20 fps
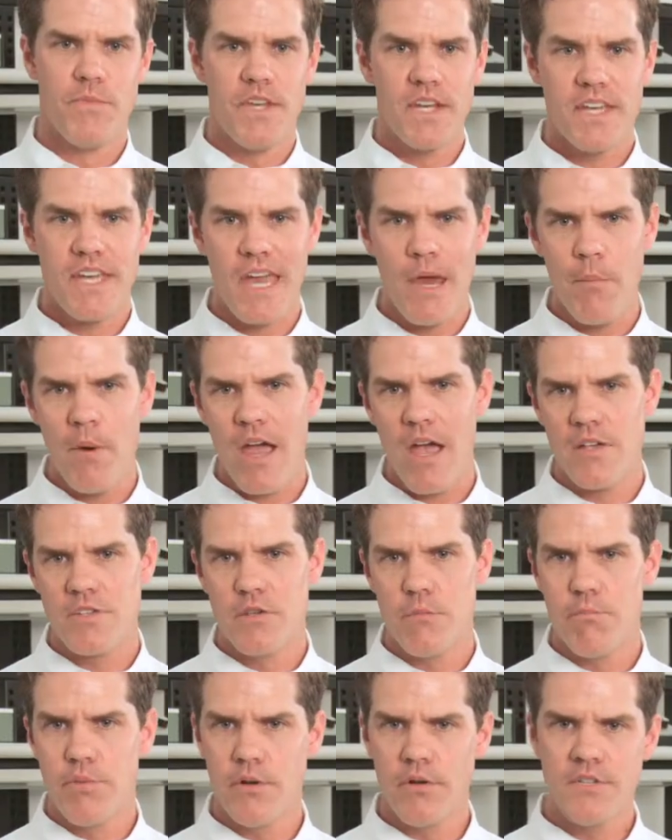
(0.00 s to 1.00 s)
The camera has
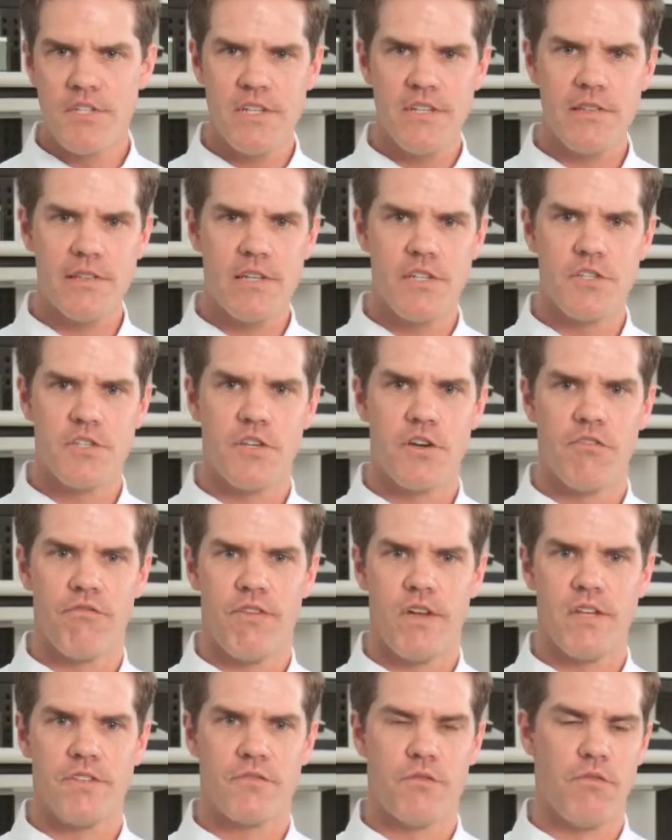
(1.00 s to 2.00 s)
a built-in lens
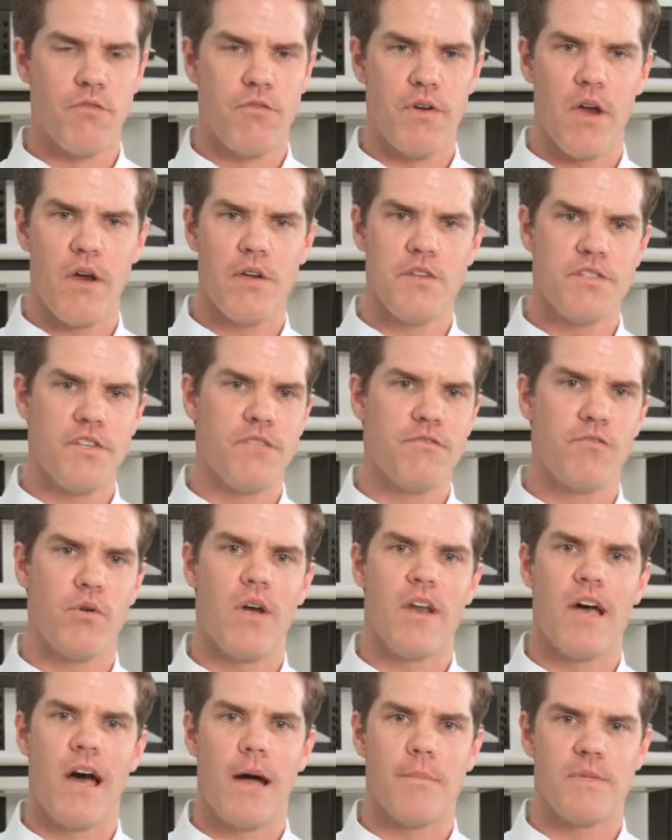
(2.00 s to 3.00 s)
interface for various
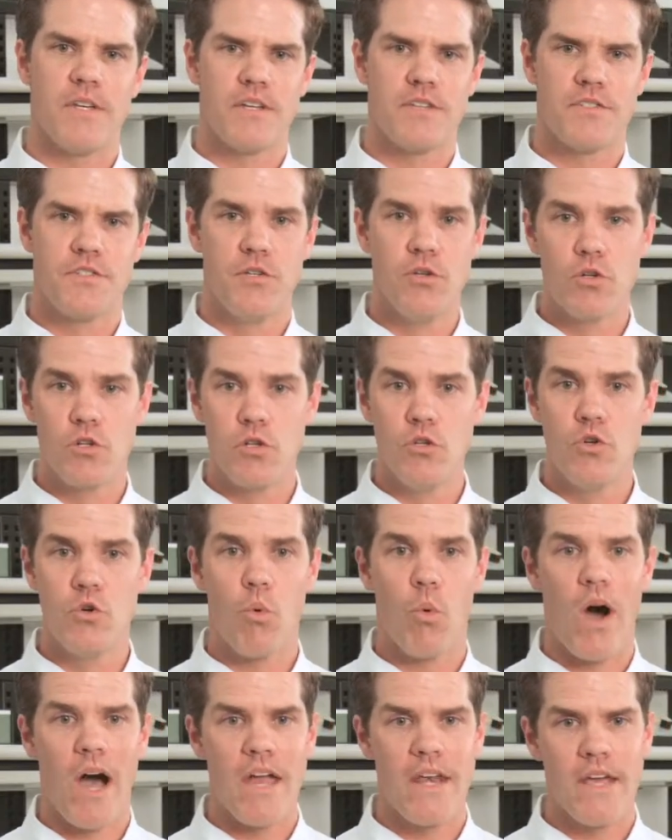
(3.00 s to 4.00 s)
infrared optics, to include
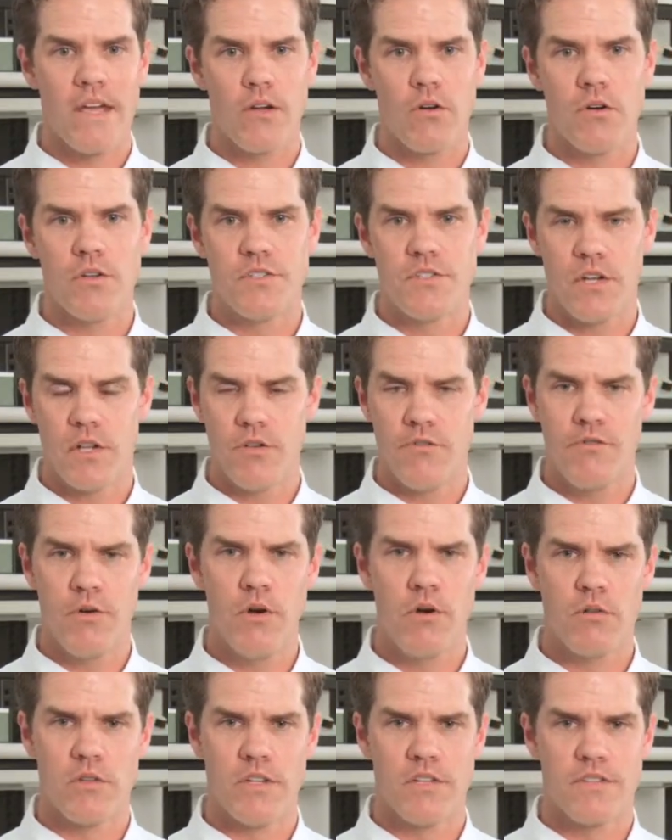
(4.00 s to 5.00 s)
wide-angle and
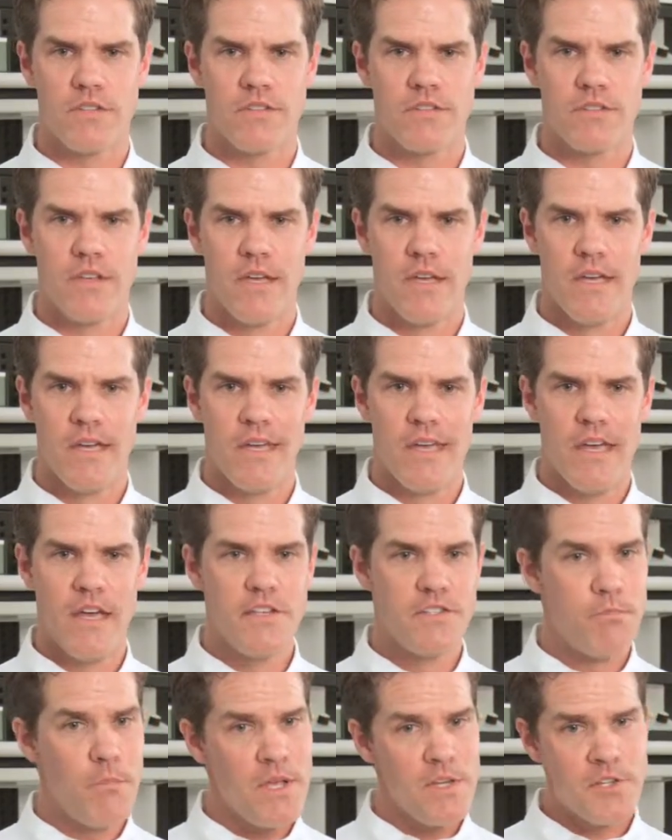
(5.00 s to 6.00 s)
telephoto lenses.
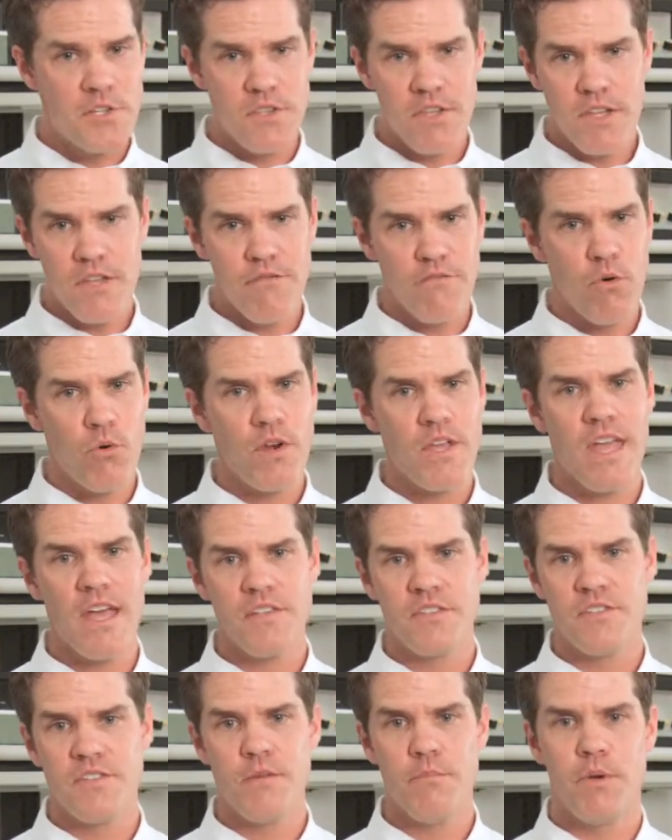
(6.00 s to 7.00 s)
As mentioned, the
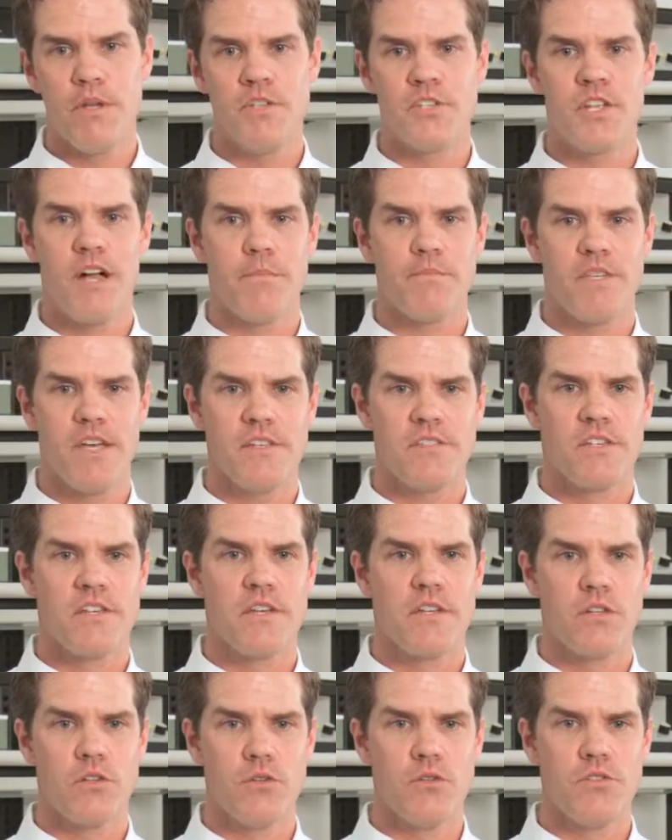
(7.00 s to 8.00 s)
E40sc Benchtop Test
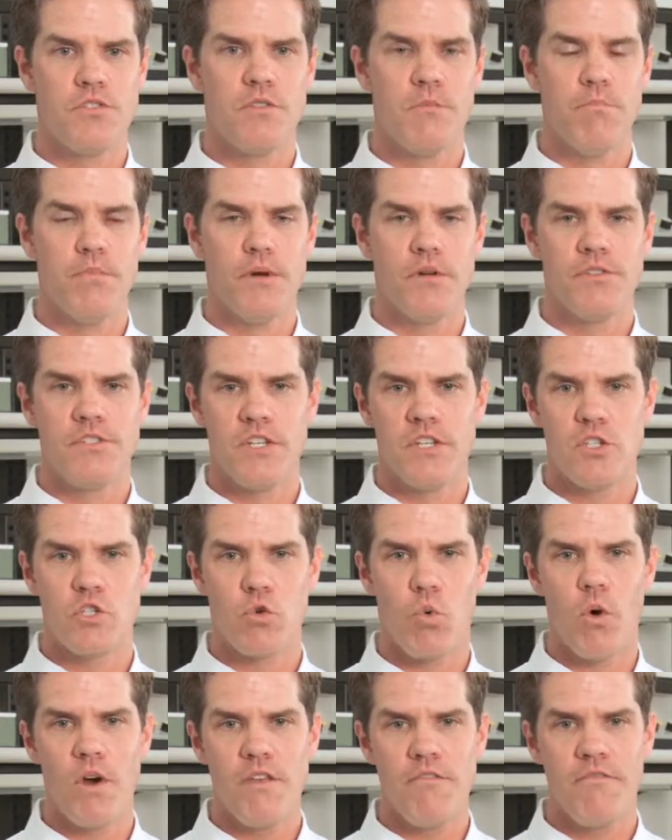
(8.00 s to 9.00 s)
Kit includes the built-in
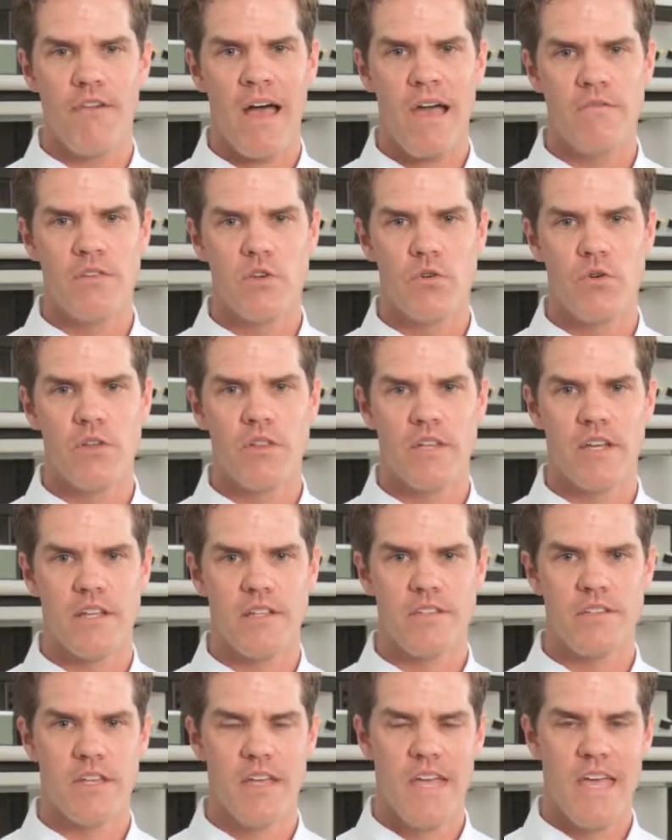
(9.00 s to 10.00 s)
25-degree
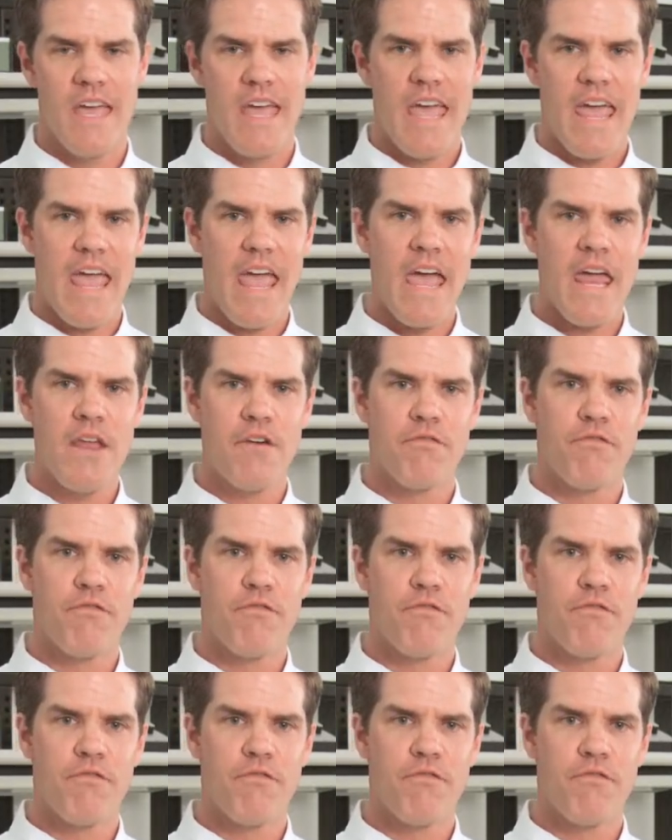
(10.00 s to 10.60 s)
lens and a